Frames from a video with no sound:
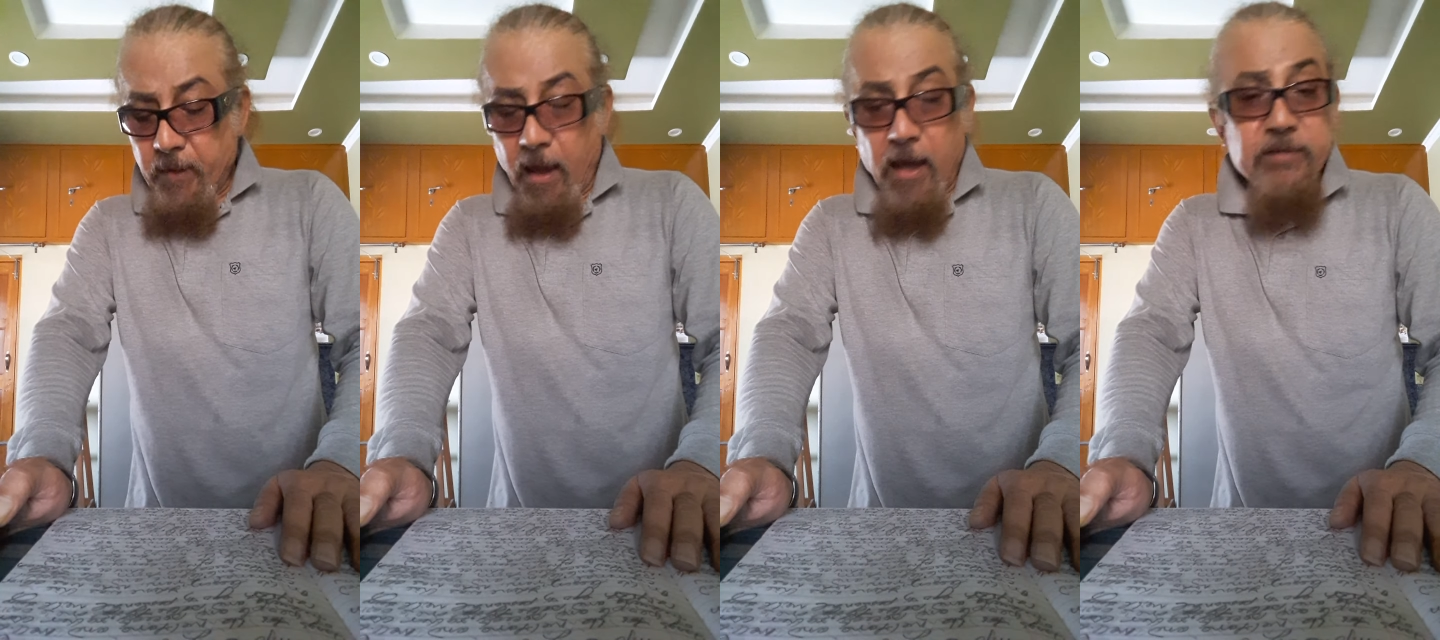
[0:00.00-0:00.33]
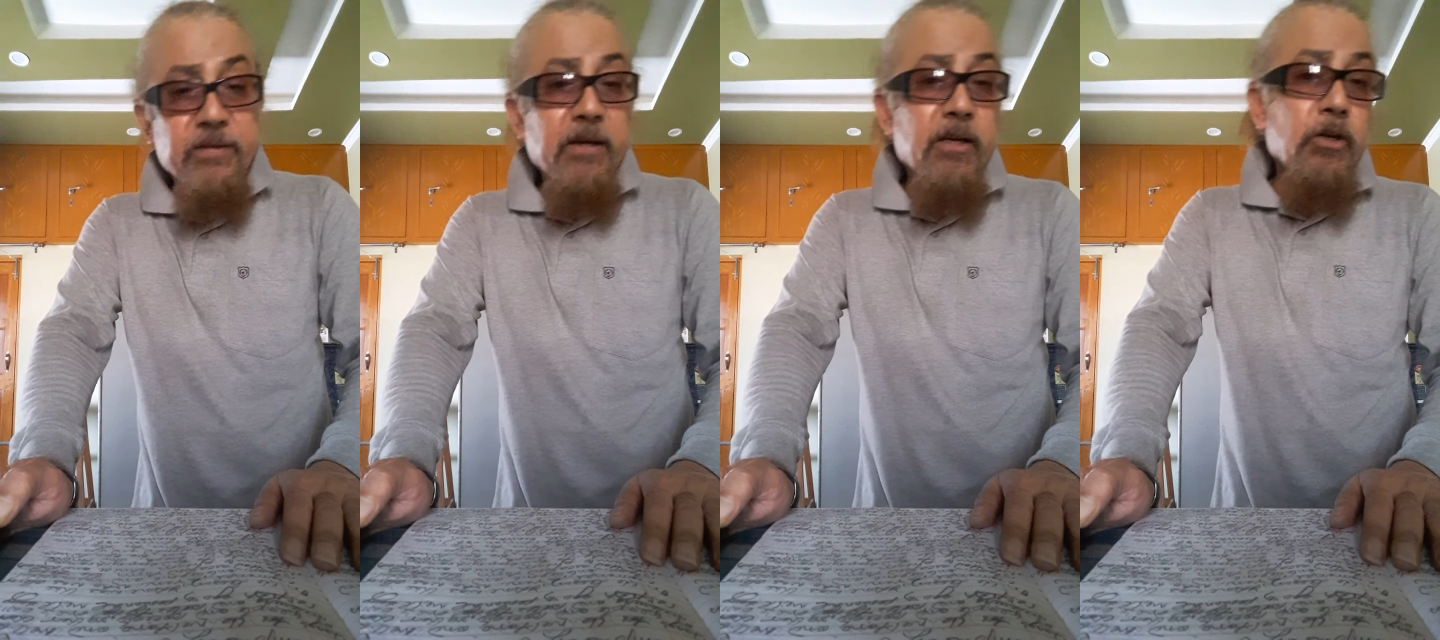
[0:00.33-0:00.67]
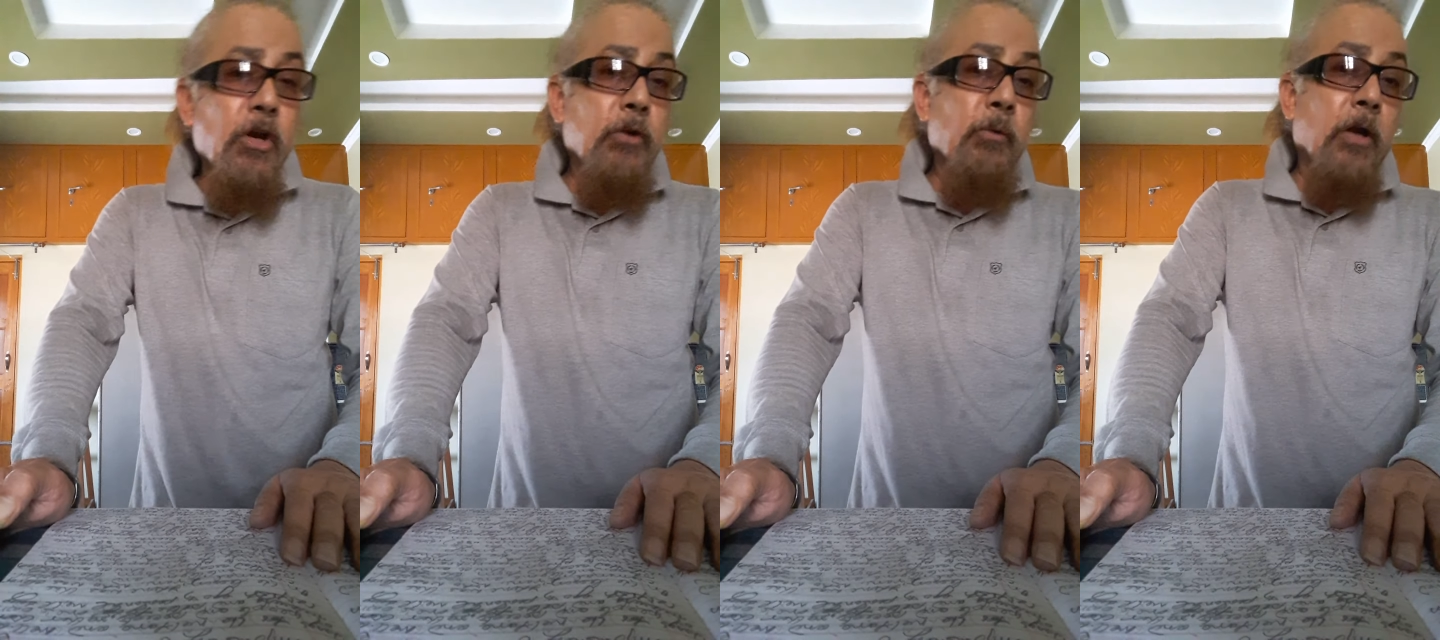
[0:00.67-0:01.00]
as they did
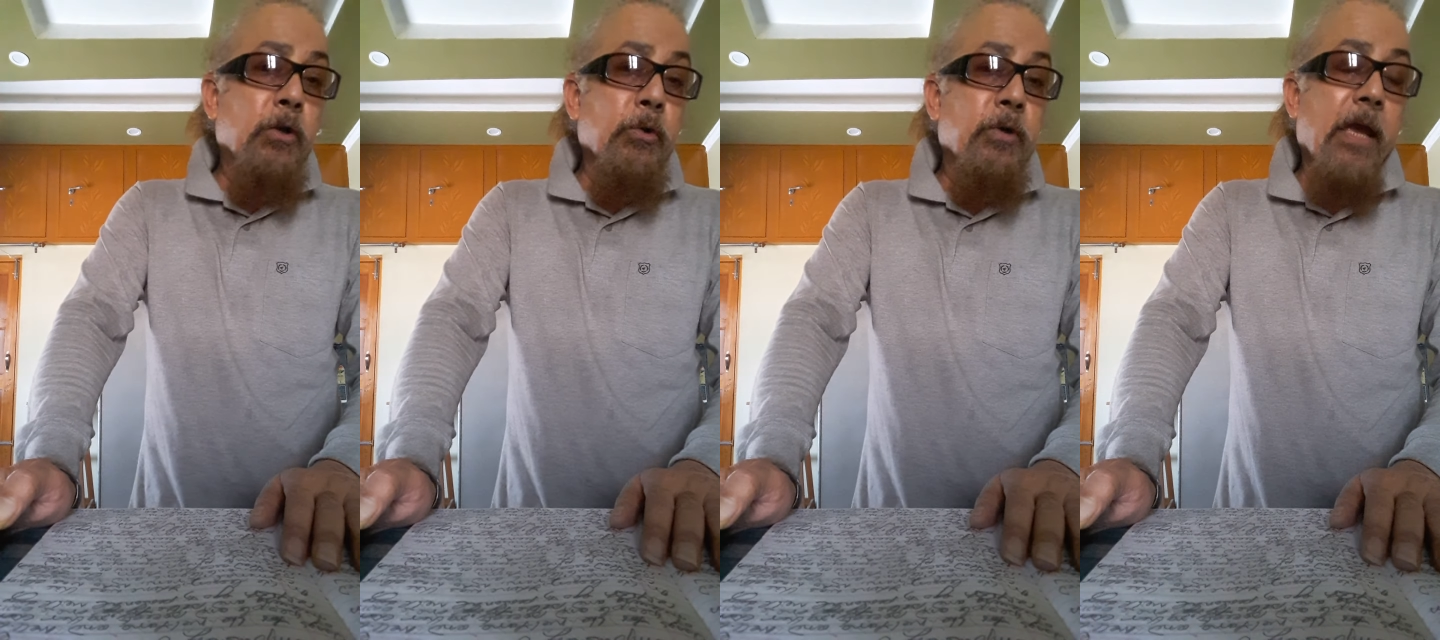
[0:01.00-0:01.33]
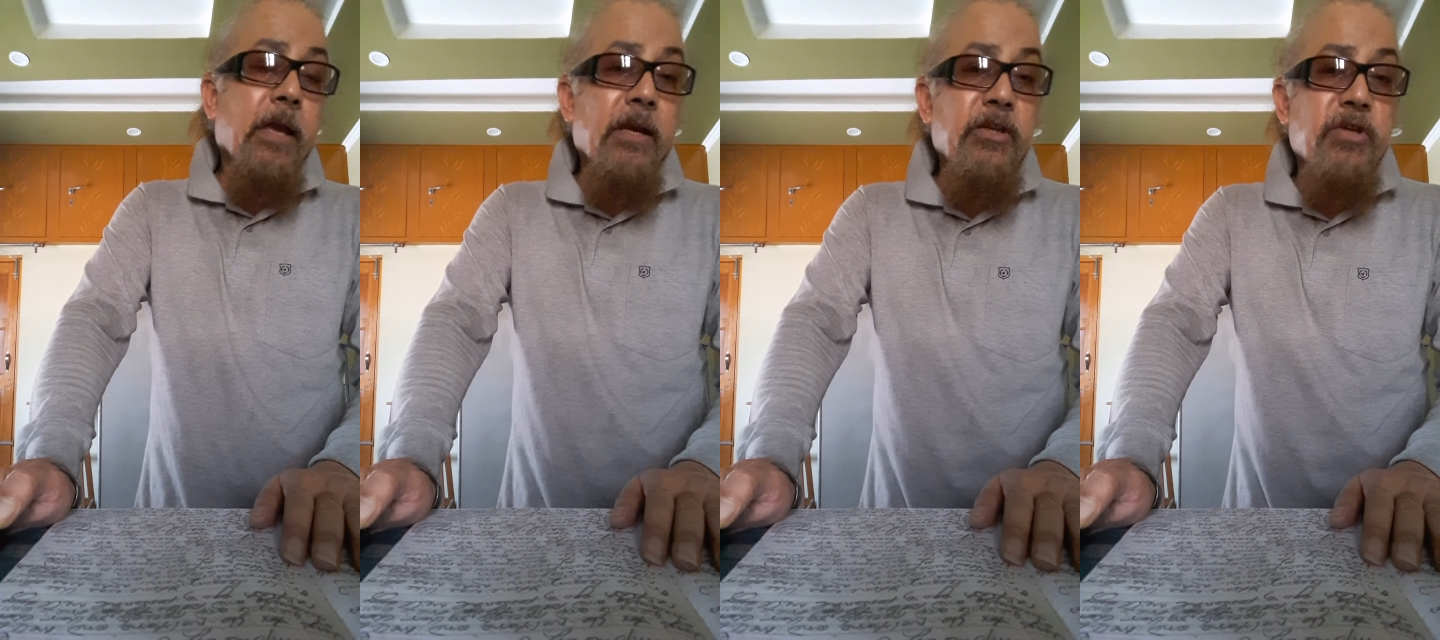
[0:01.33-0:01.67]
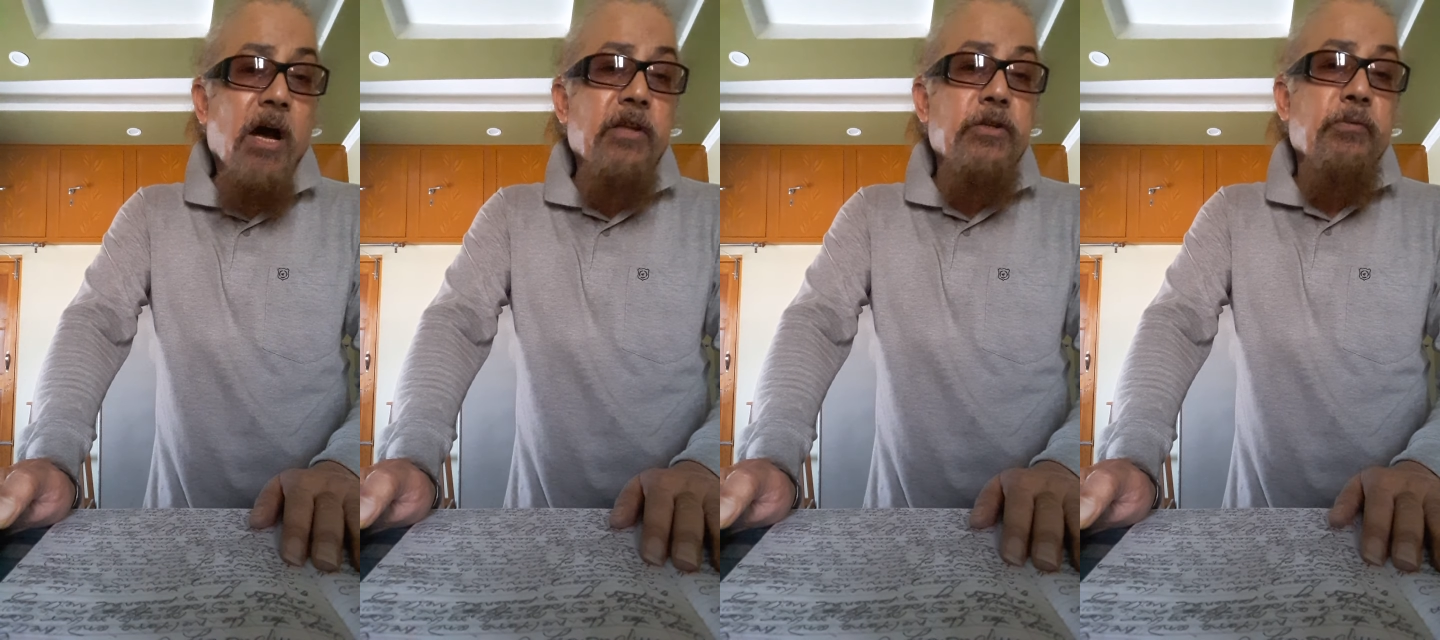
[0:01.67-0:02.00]
not want to take any
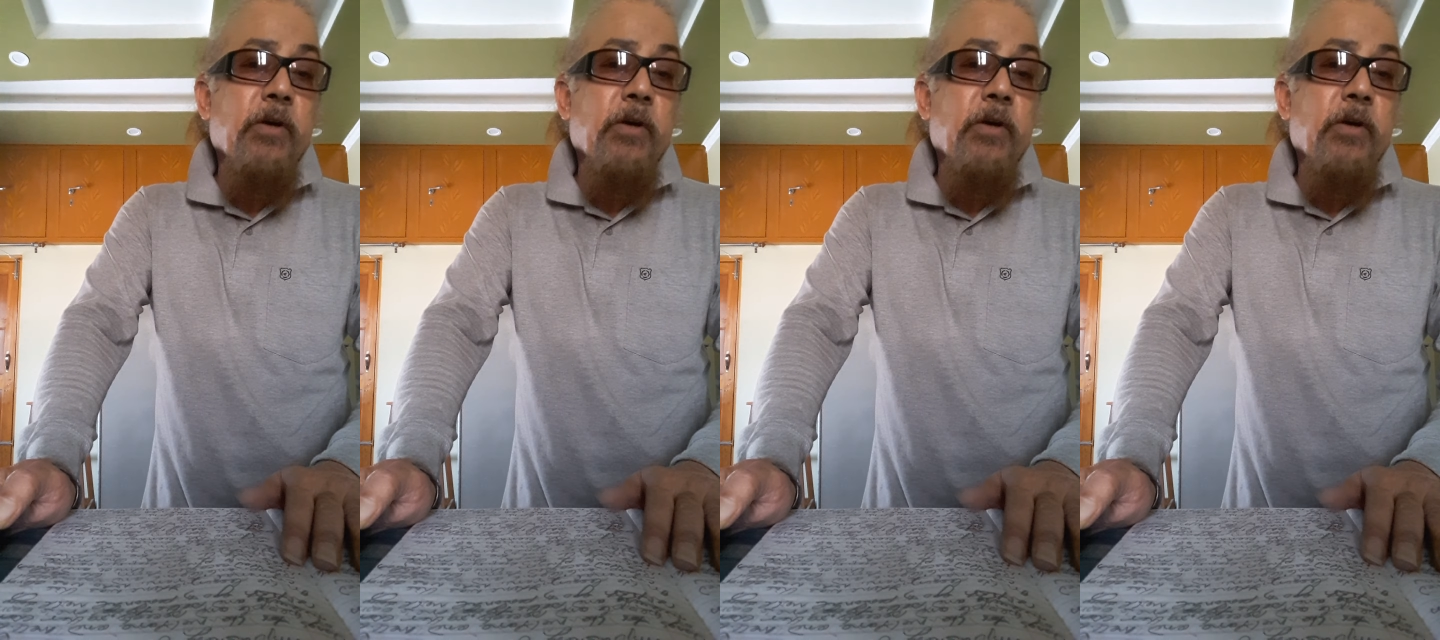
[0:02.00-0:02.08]
chance